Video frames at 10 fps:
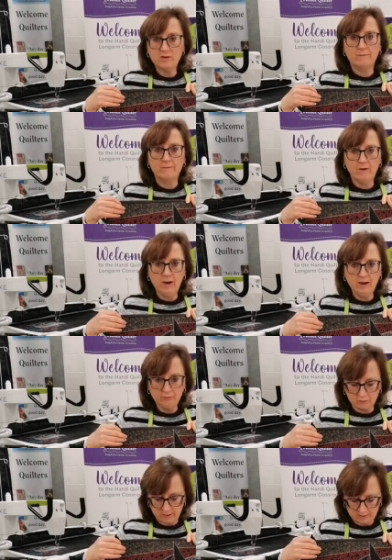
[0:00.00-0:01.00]
You can have
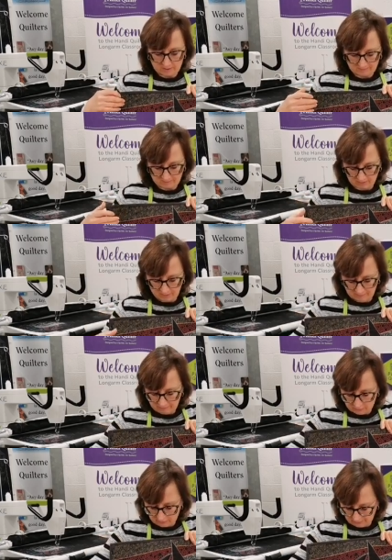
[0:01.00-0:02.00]
5 threads. I've
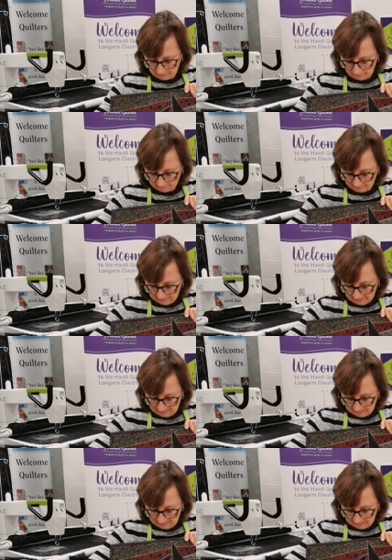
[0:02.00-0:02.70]
never tried 5.